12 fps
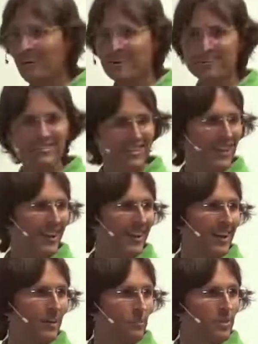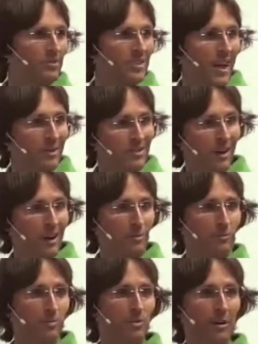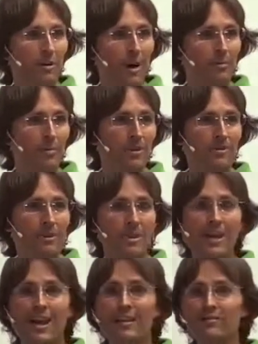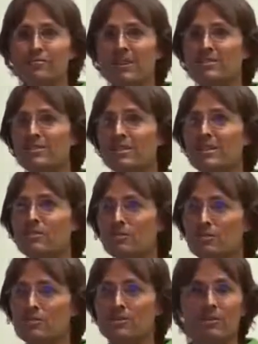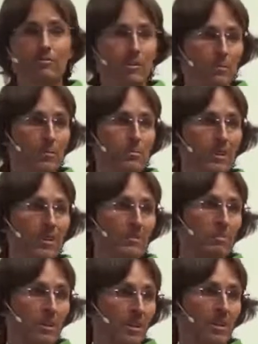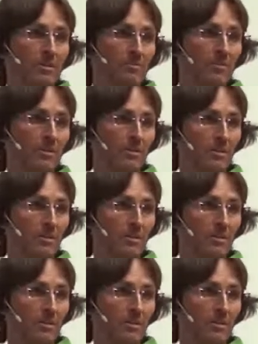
child, which that child will grow up with and eventually also probably believe